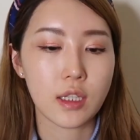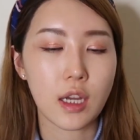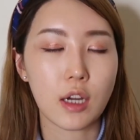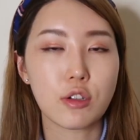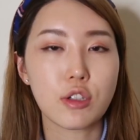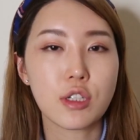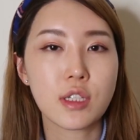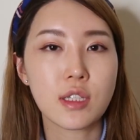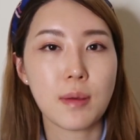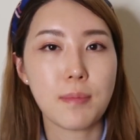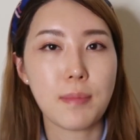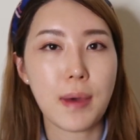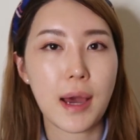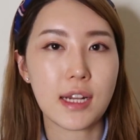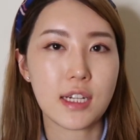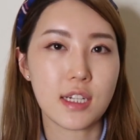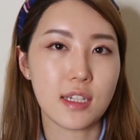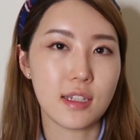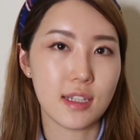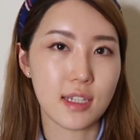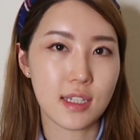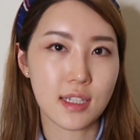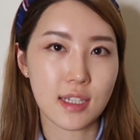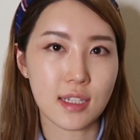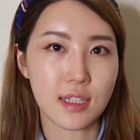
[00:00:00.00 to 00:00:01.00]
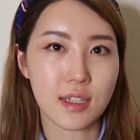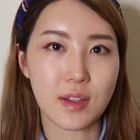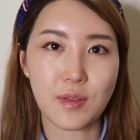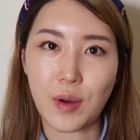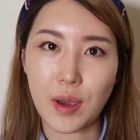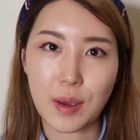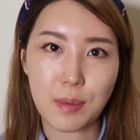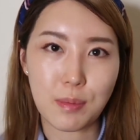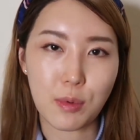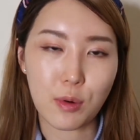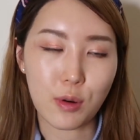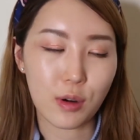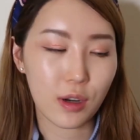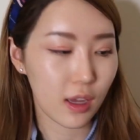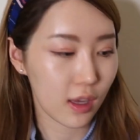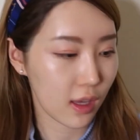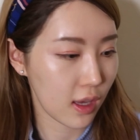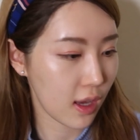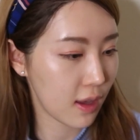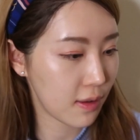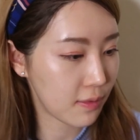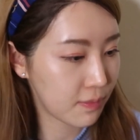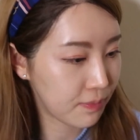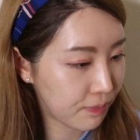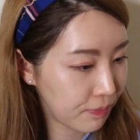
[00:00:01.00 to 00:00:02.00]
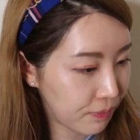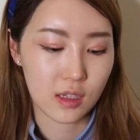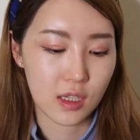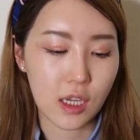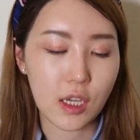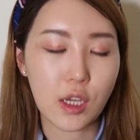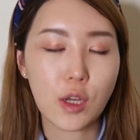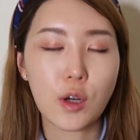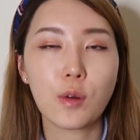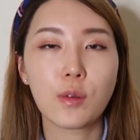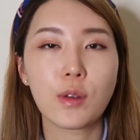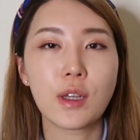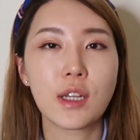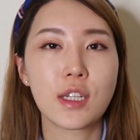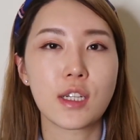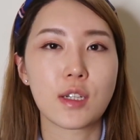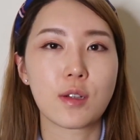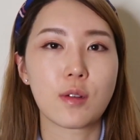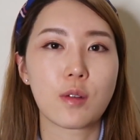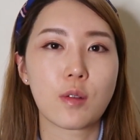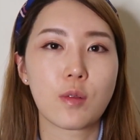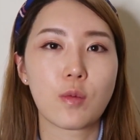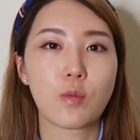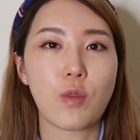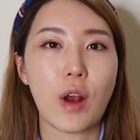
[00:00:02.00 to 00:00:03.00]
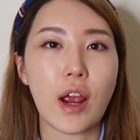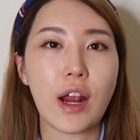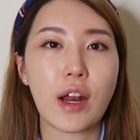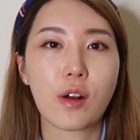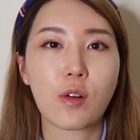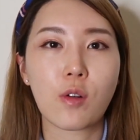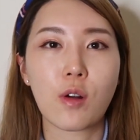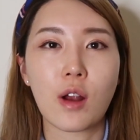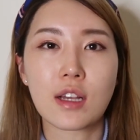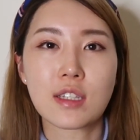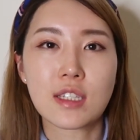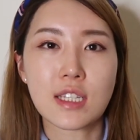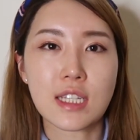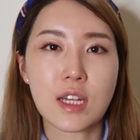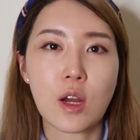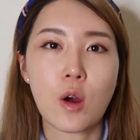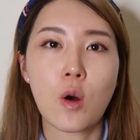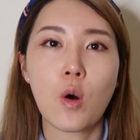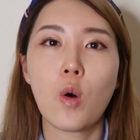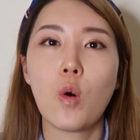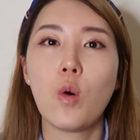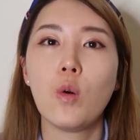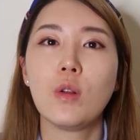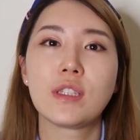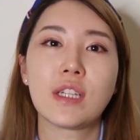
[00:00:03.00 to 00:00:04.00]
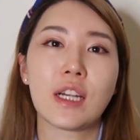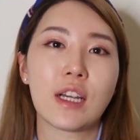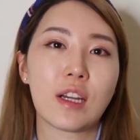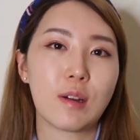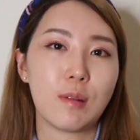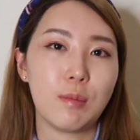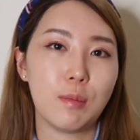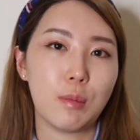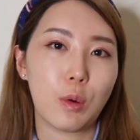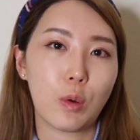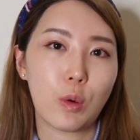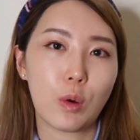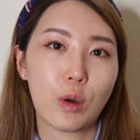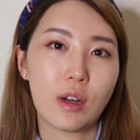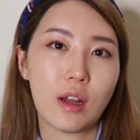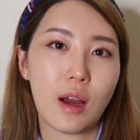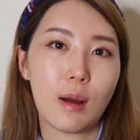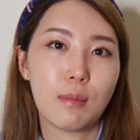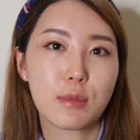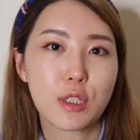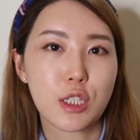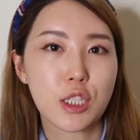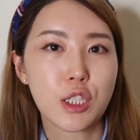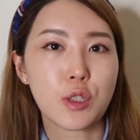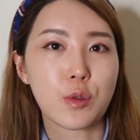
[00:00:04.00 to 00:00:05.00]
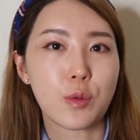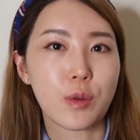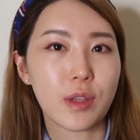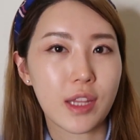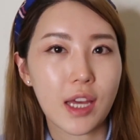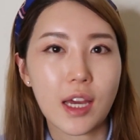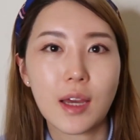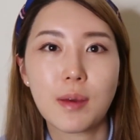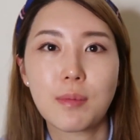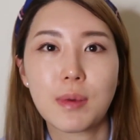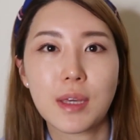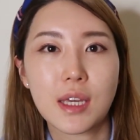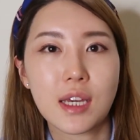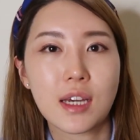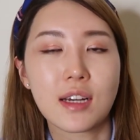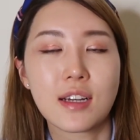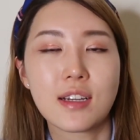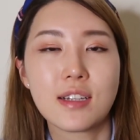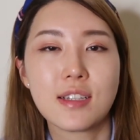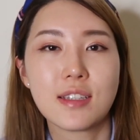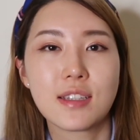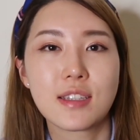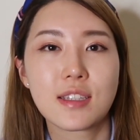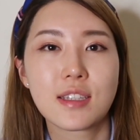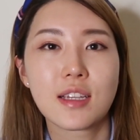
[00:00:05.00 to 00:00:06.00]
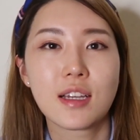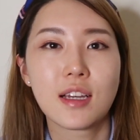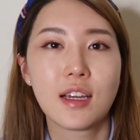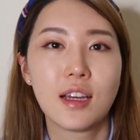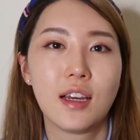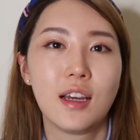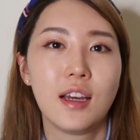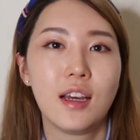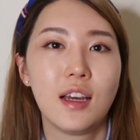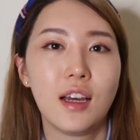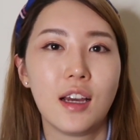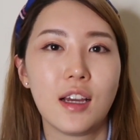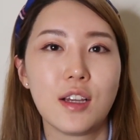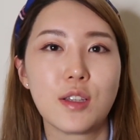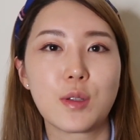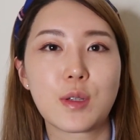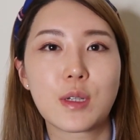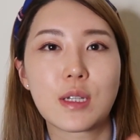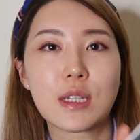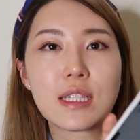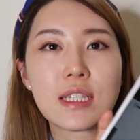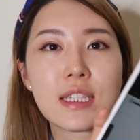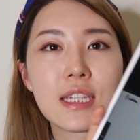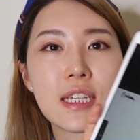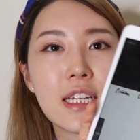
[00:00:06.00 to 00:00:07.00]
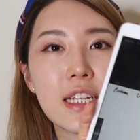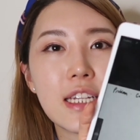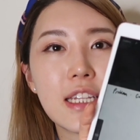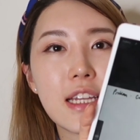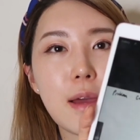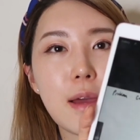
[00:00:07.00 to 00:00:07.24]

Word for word: Now just imagine this is the whiteboard again. Now, you don't need to write across the whole entire board. I'm just doing that because as you can see the